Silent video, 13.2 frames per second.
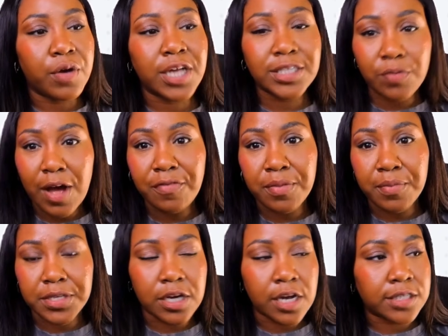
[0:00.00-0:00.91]
I still have them
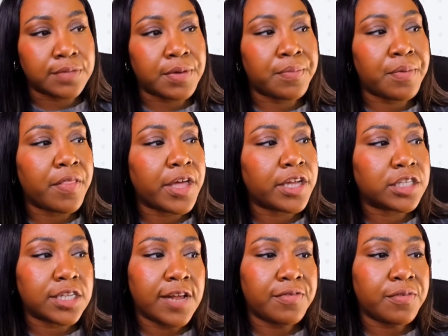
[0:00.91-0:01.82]
as a customer, but they
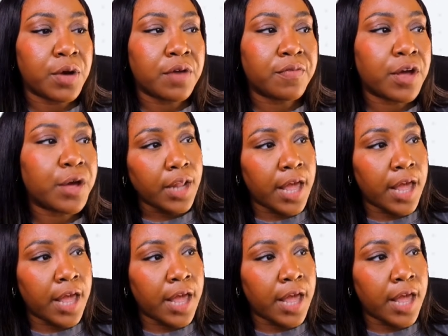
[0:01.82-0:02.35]
just leave the workflow.